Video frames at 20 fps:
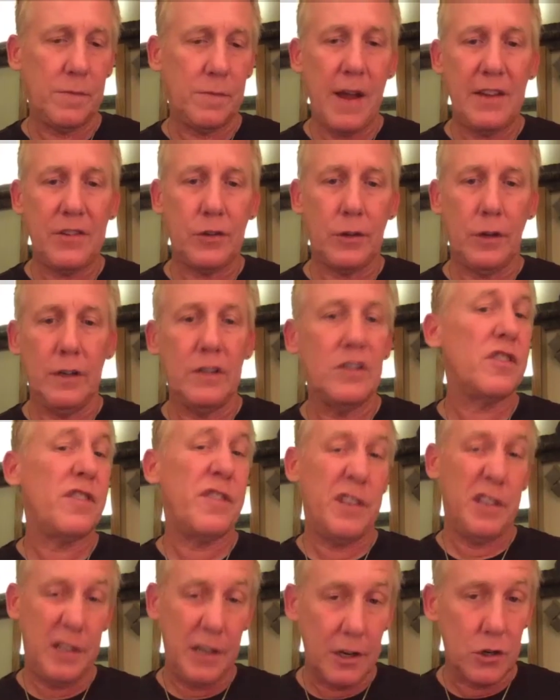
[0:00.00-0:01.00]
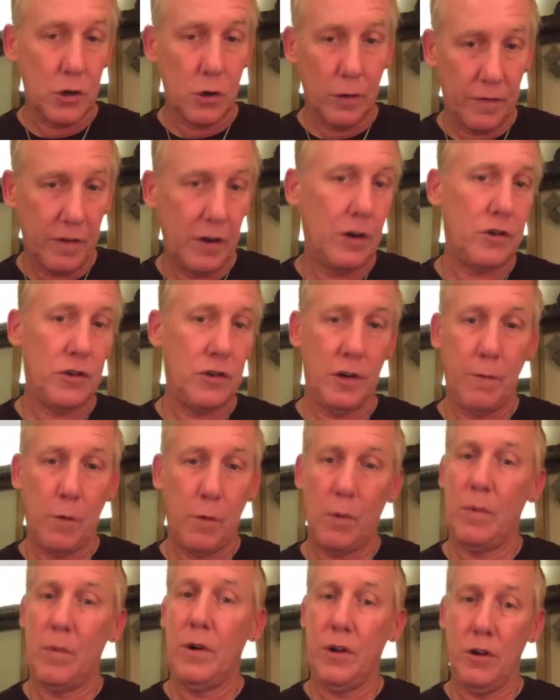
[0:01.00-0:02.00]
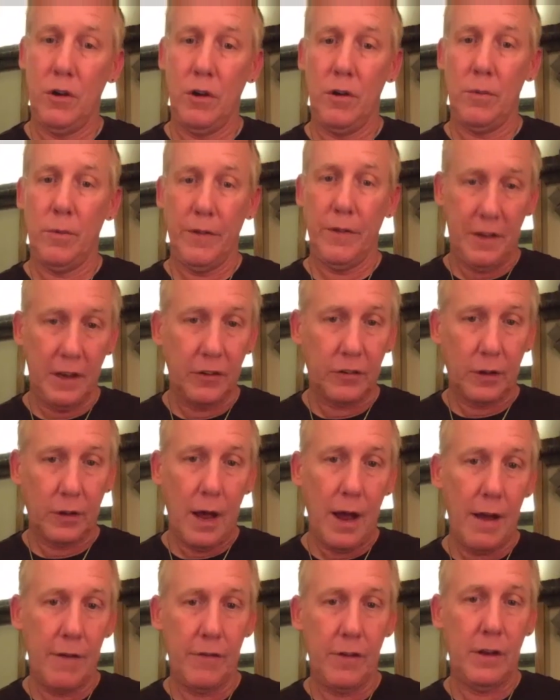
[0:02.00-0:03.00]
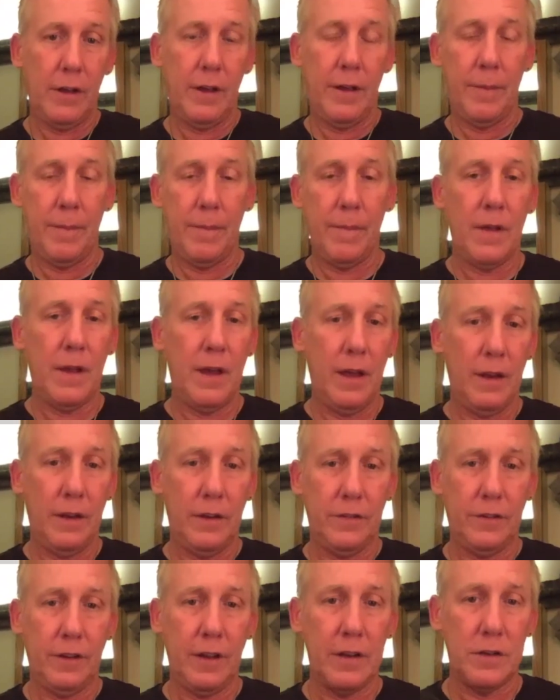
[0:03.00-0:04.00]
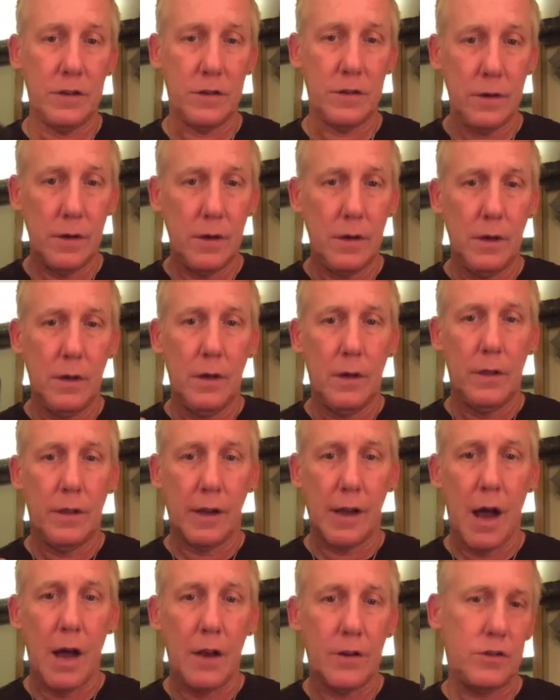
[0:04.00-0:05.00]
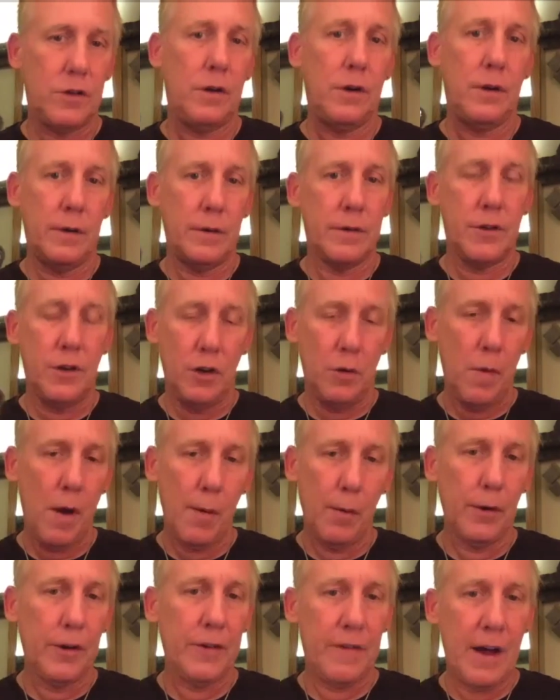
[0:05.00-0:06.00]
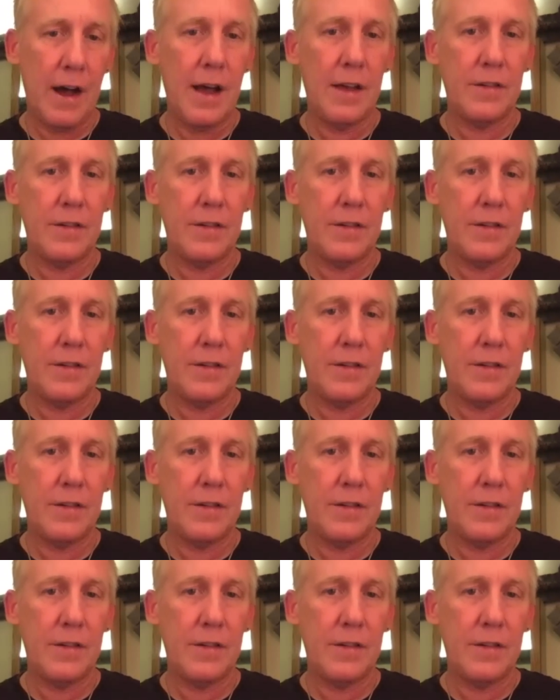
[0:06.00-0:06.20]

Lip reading: which is basically just the digital version of what we're doing with Disc Live. It sends the concert to your mobile